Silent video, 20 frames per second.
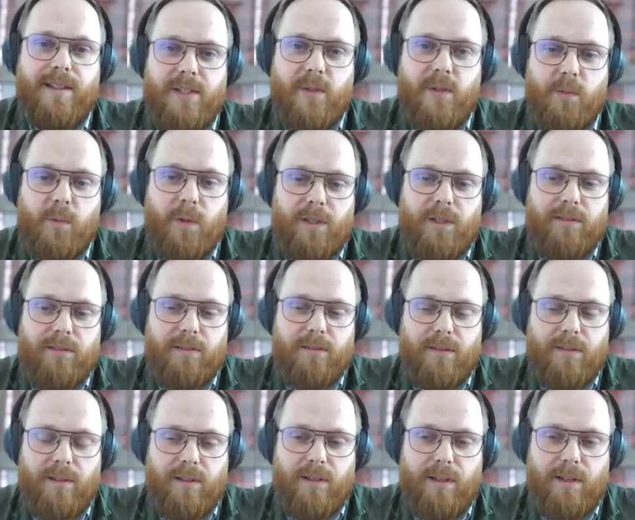This one,
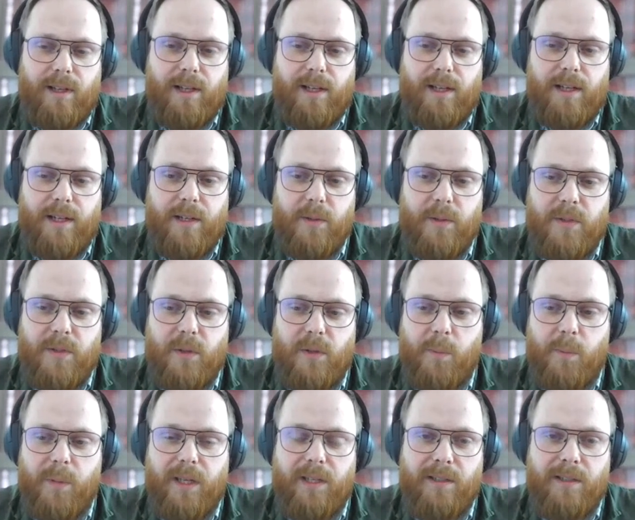I was
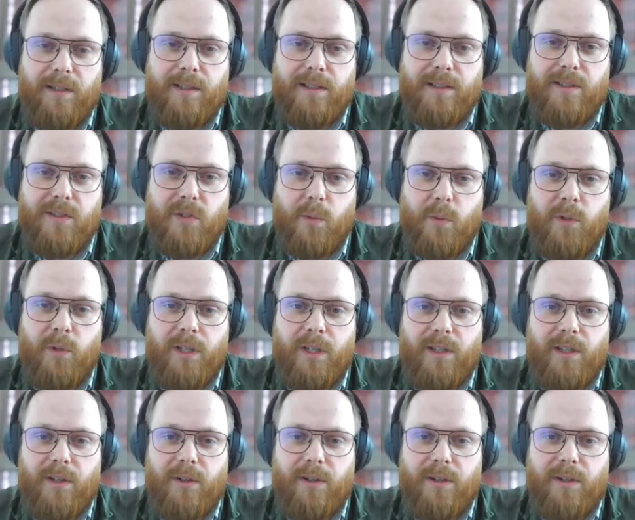hoping someone
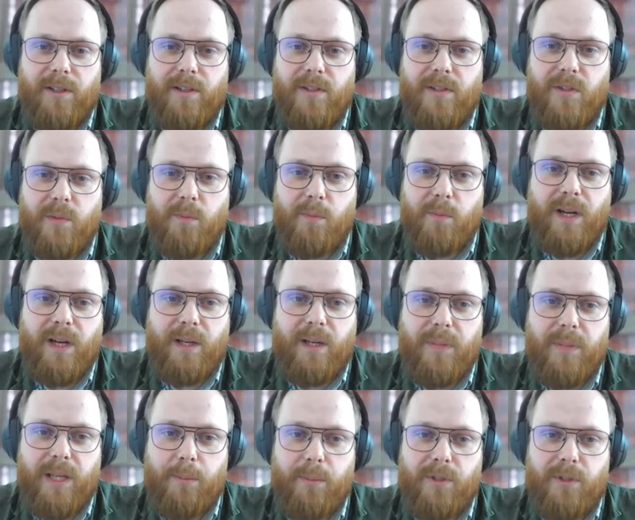in the audience
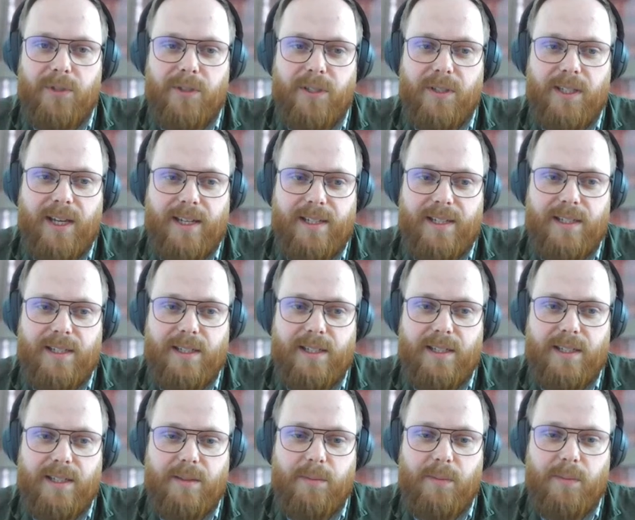might be able to
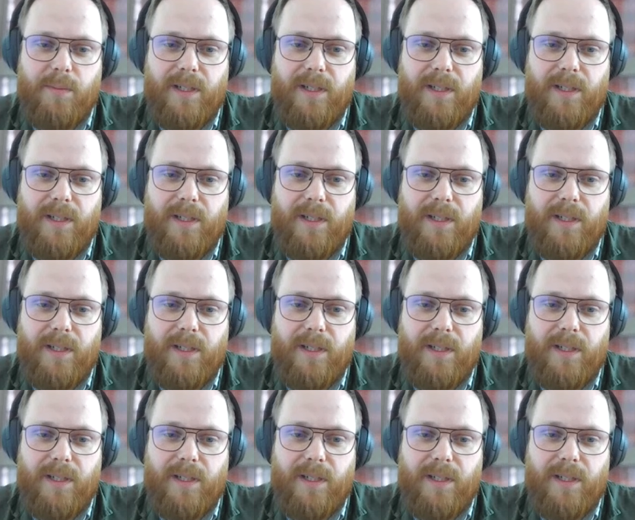guess,